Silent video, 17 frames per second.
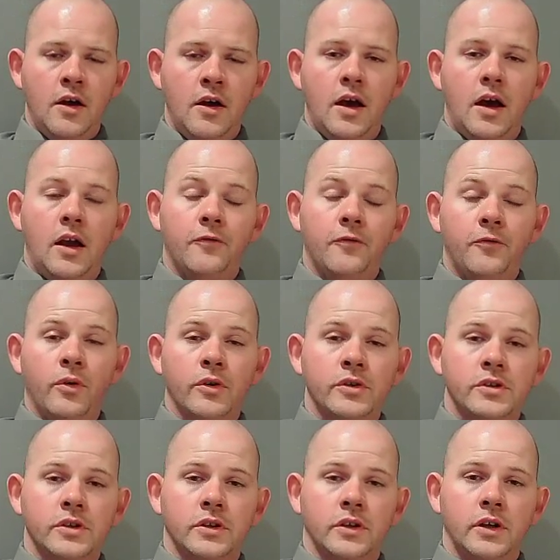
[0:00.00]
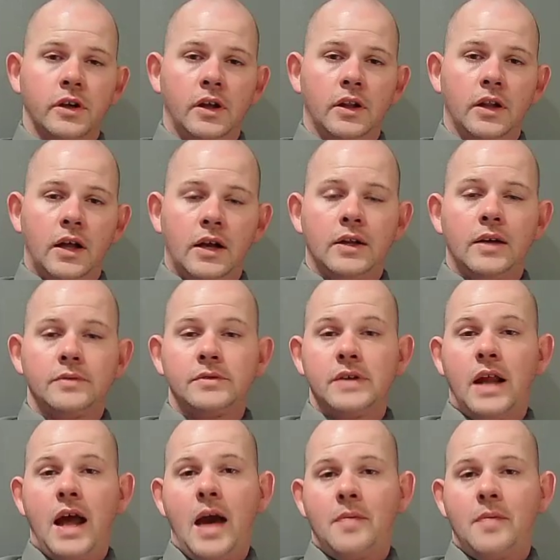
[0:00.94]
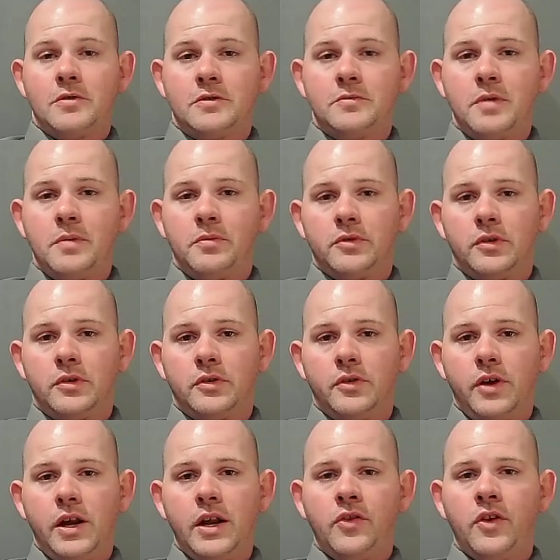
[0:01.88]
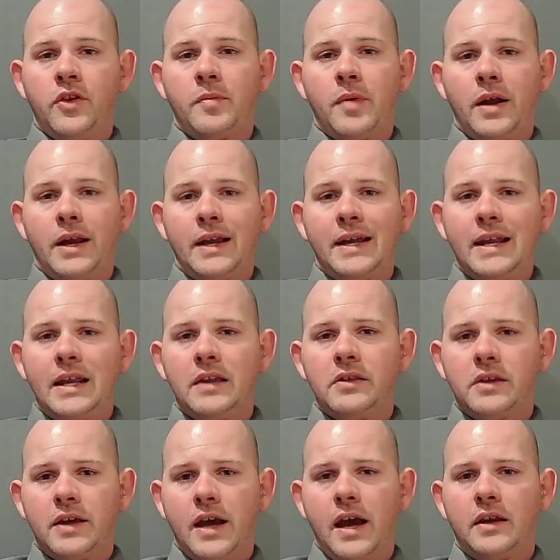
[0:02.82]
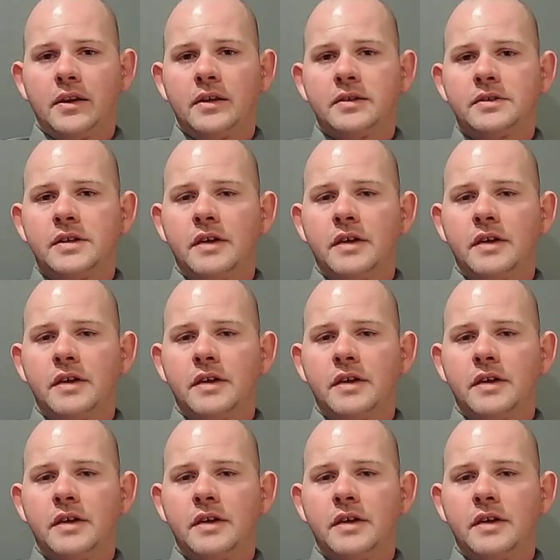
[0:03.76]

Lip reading: And unfortunately, a lot of times that happens. People don't know anything about any of the candidates.